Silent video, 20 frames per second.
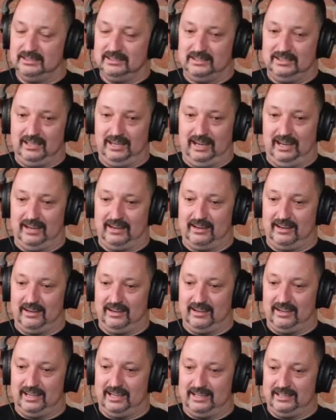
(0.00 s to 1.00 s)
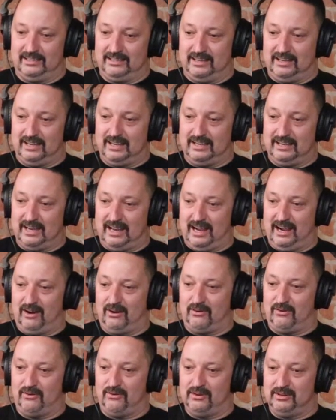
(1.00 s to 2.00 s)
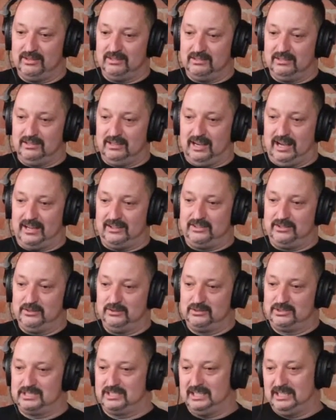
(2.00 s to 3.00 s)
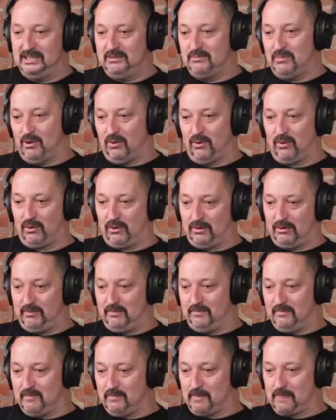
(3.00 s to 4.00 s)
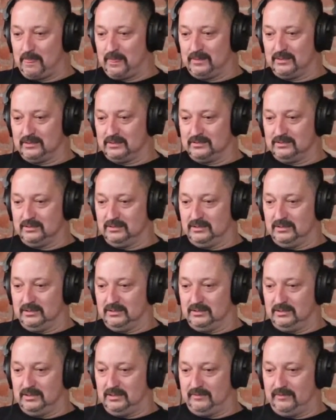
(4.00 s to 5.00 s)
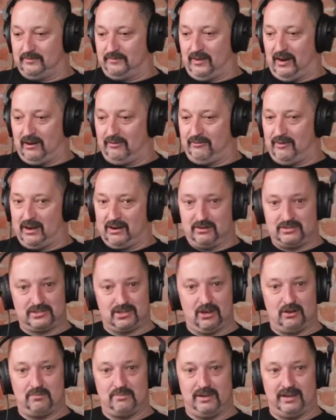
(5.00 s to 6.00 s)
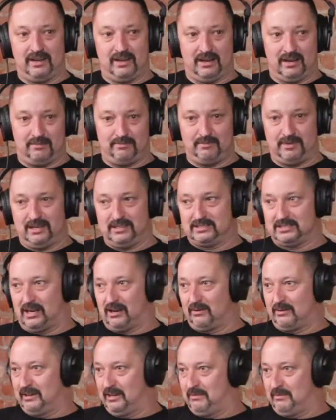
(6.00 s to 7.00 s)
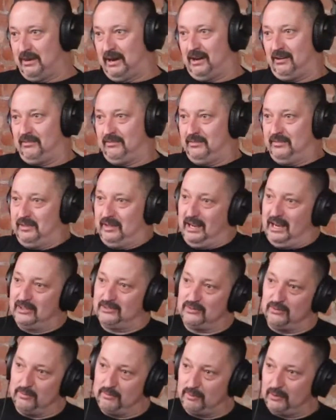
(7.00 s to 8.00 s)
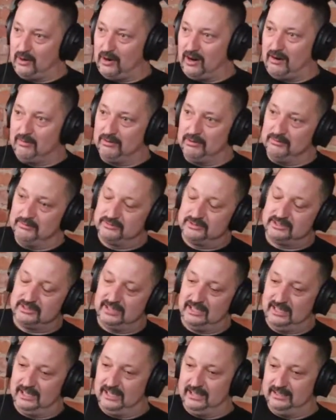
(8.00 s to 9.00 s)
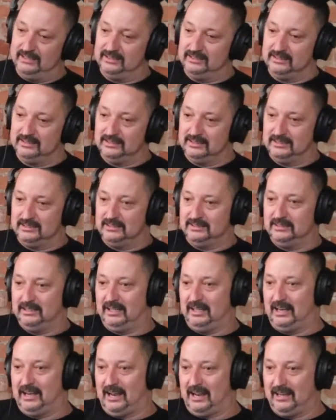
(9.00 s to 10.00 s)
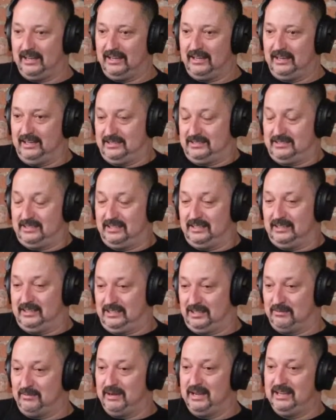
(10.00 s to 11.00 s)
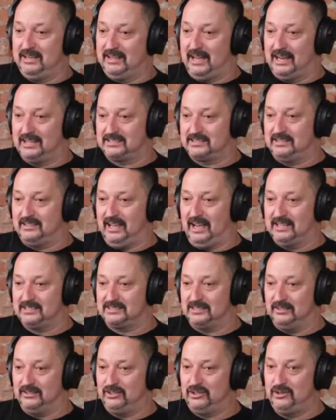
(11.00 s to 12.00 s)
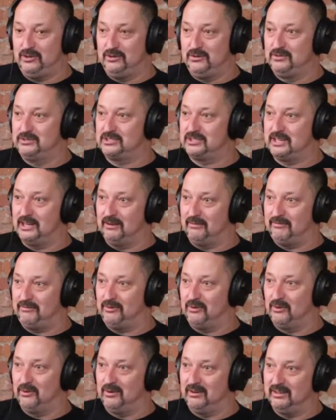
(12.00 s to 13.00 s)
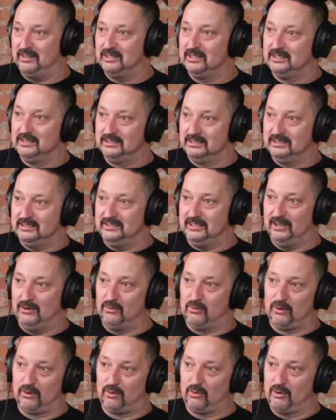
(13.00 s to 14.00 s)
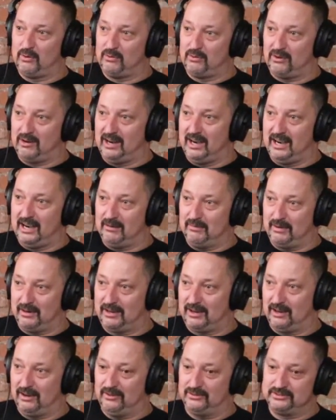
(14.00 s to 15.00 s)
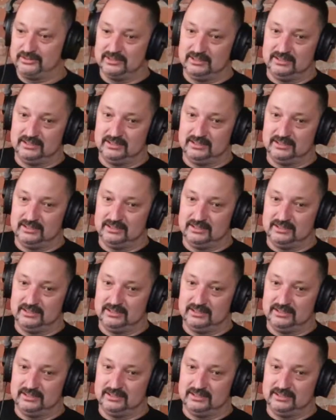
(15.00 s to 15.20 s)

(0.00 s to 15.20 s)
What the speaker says: And now I do see more firefighters opening up and talking about actual problems, and it's, to me, that's a huge step forward than where we were at, because